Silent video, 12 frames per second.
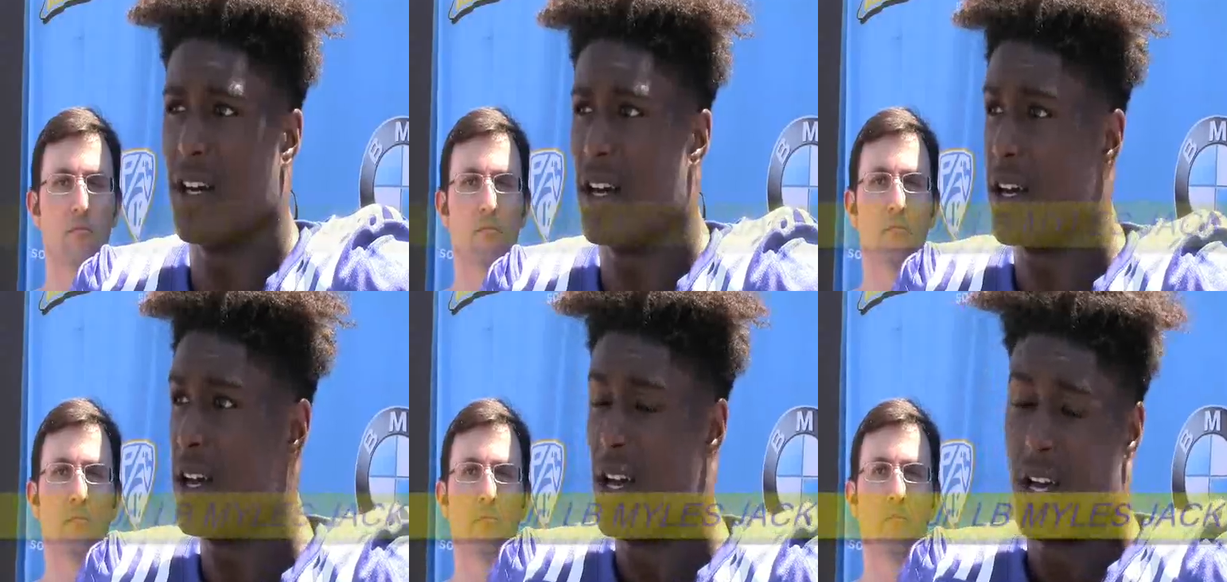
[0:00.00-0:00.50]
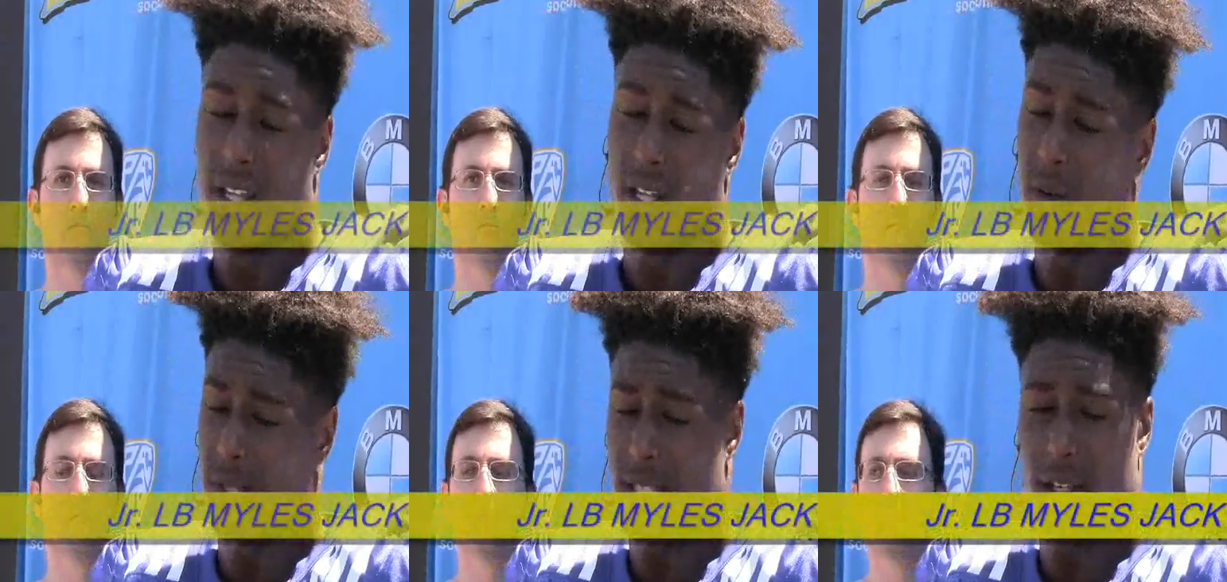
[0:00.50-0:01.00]
Speaker 1: line.
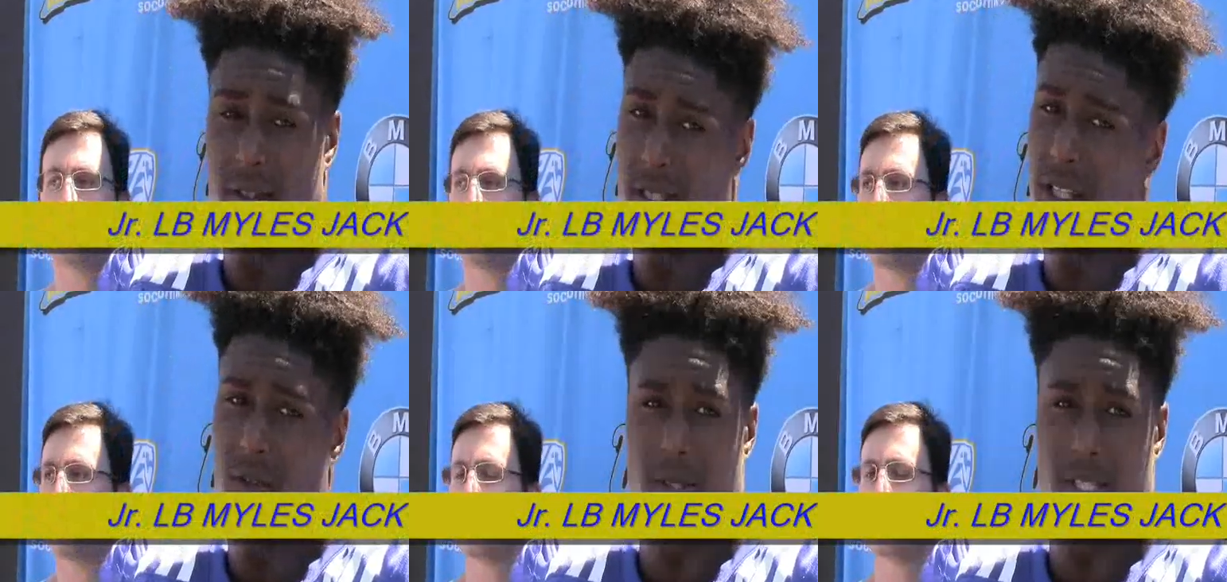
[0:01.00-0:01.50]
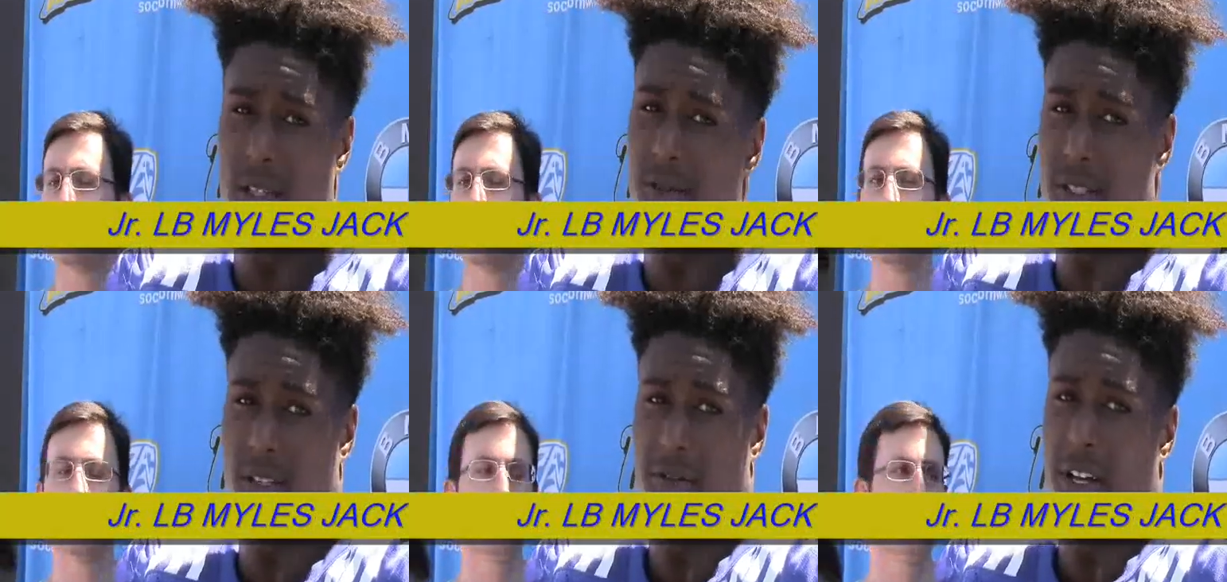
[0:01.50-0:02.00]
The receivers are the
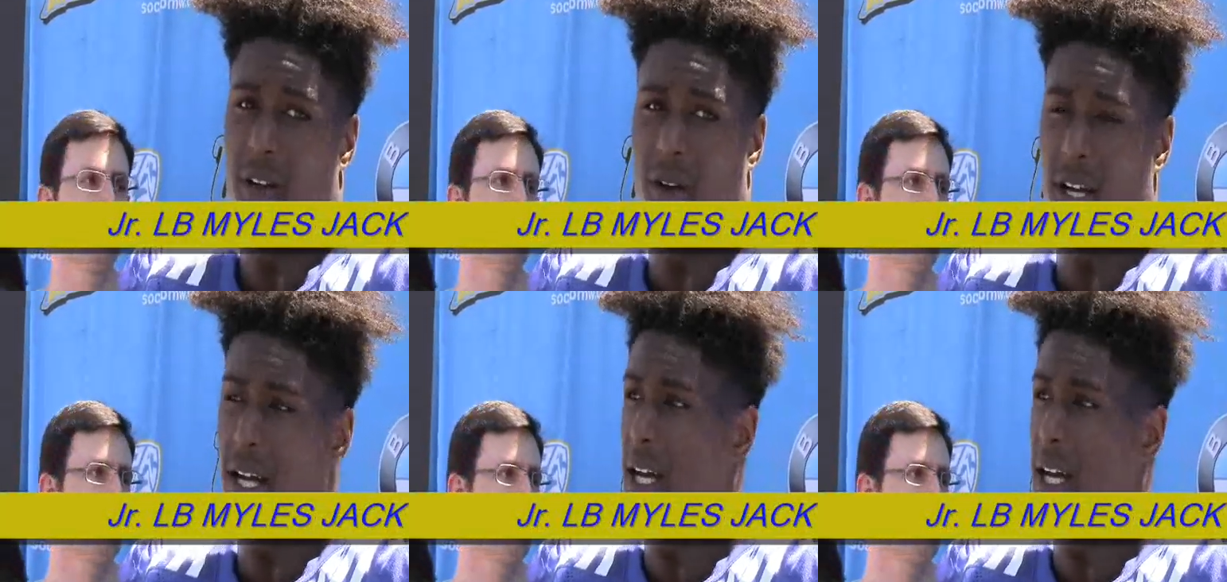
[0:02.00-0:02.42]
receivers. They're veteran